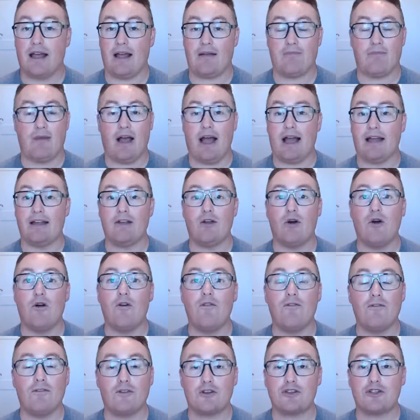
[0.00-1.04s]
I
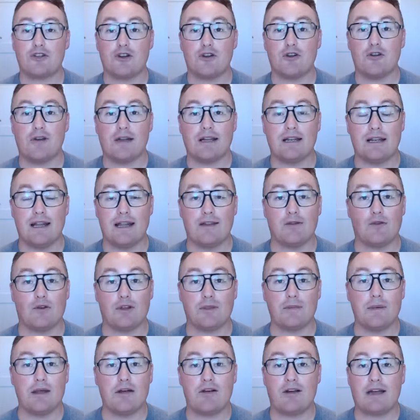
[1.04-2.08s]
know for sure in North
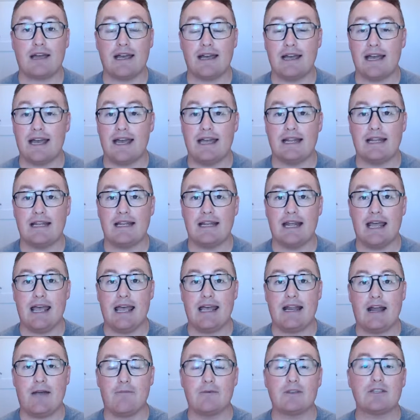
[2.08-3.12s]
America, and
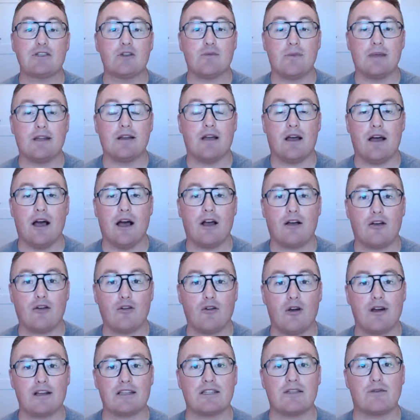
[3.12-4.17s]
I'm assuming
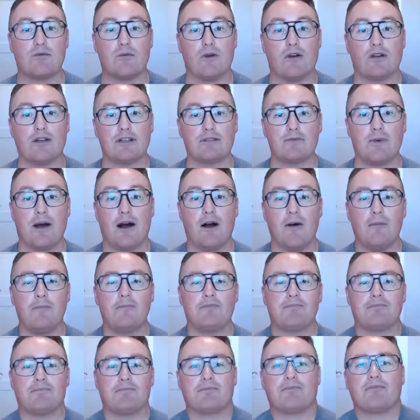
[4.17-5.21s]
across the world as well.
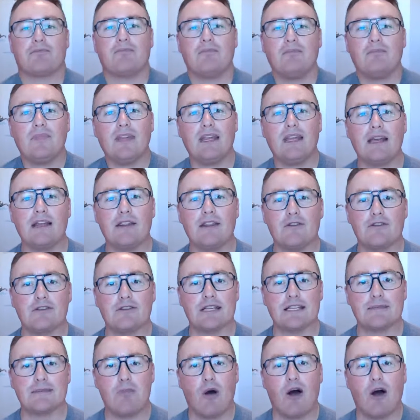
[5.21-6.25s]
There's a
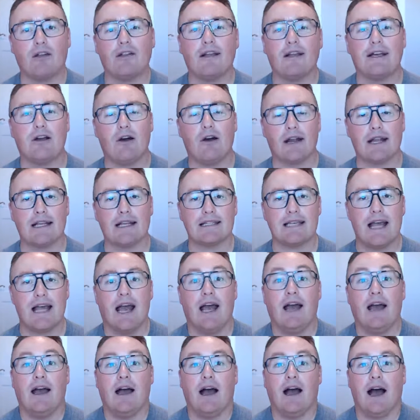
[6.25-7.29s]
spotlight on us
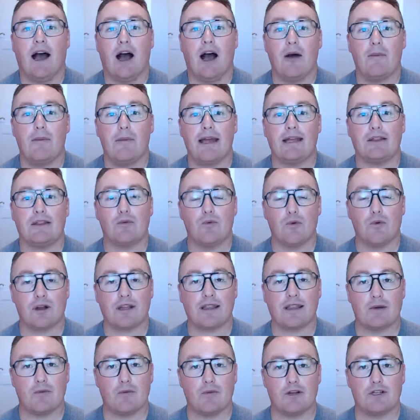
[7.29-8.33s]
and the work
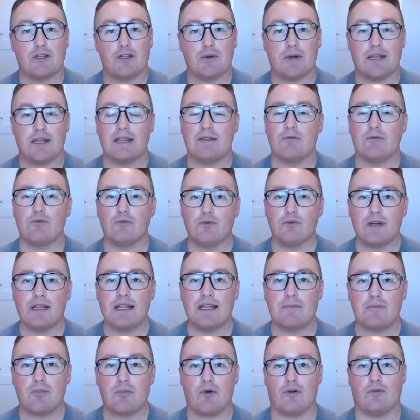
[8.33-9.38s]
that we're doing, the really
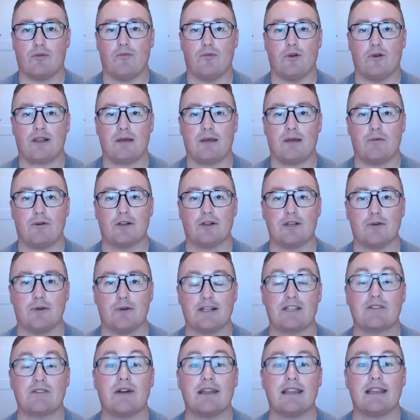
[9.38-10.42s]
important work that we're doing.
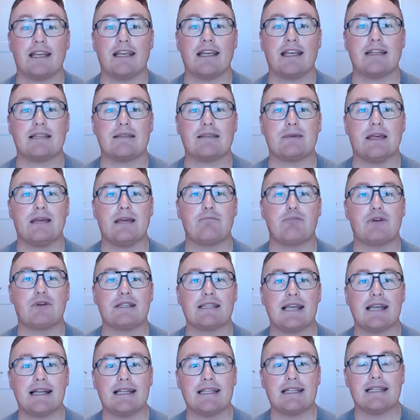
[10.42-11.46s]
So I think it
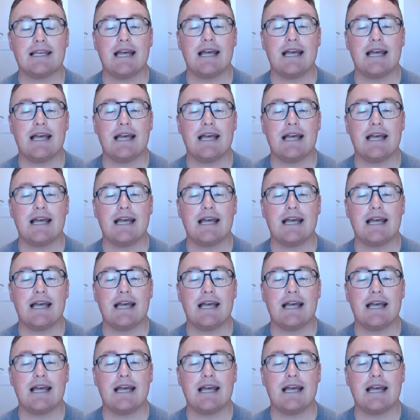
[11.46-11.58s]
presents